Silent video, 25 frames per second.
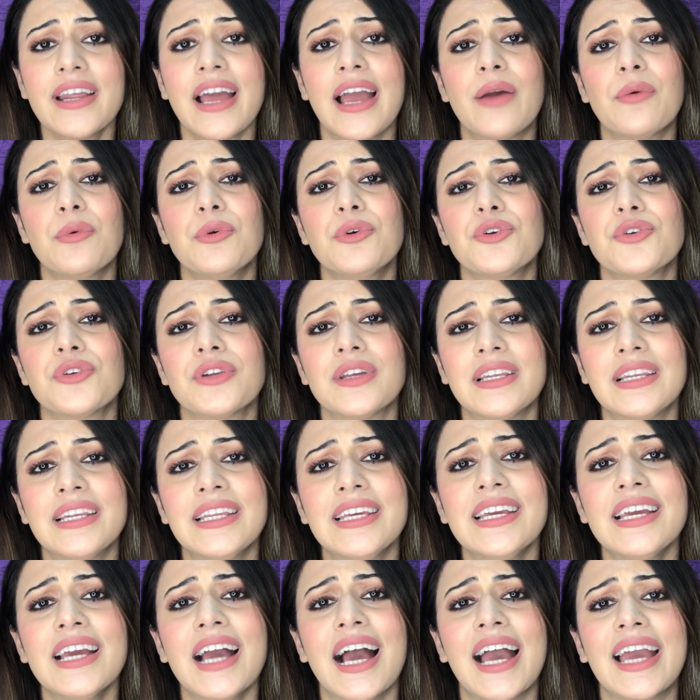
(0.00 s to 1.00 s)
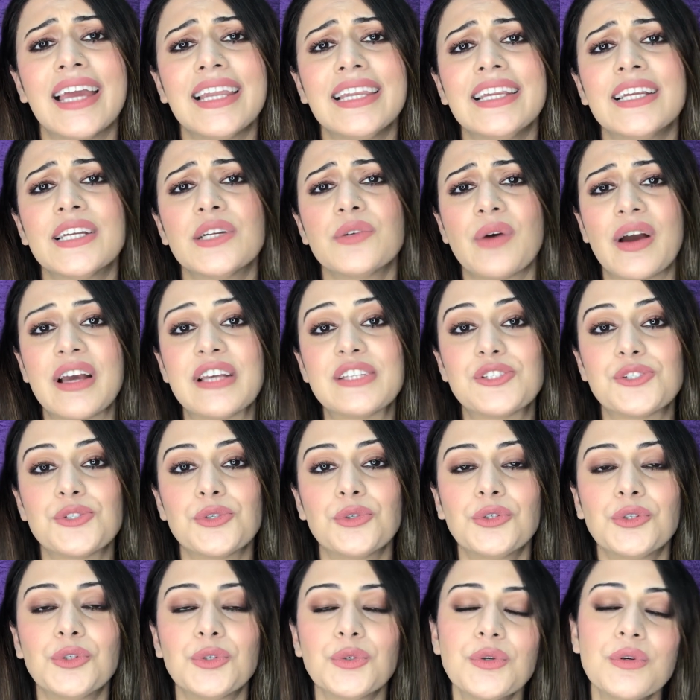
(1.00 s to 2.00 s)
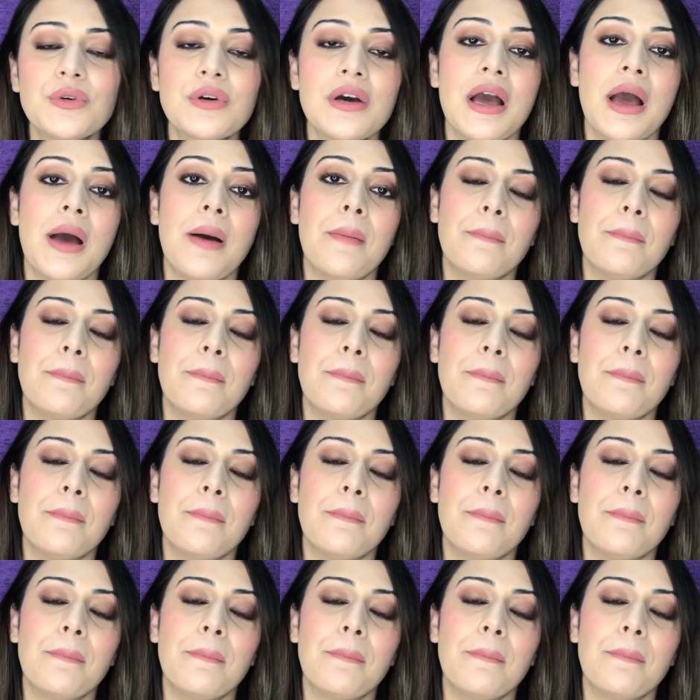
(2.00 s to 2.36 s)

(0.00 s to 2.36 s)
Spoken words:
I would really highly advise you to